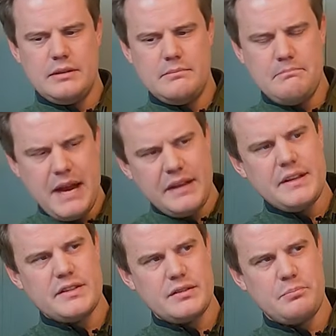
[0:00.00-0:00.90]
make
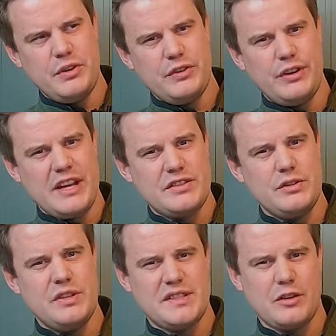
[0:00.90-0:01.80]
this printer as
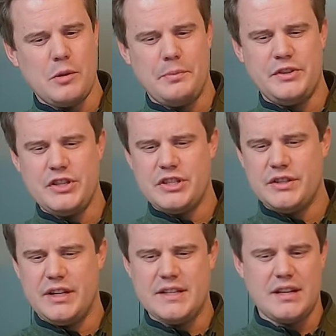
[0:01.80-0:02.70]
good as the
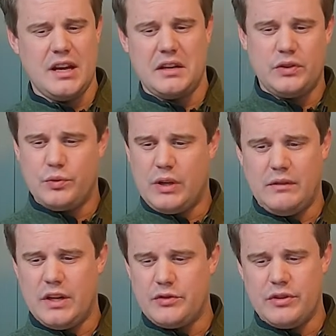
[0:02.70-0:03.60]
competition that is like
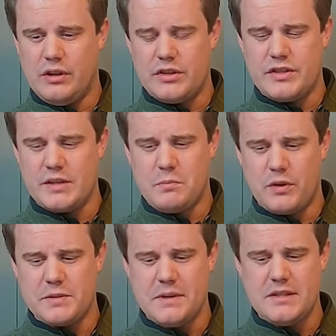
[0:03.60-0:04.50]
$1,200 or more
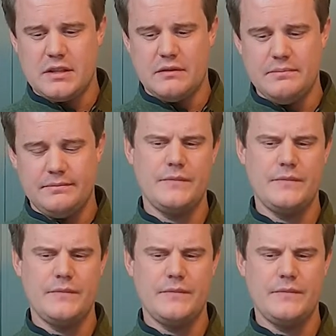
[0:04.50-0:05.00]
expensive.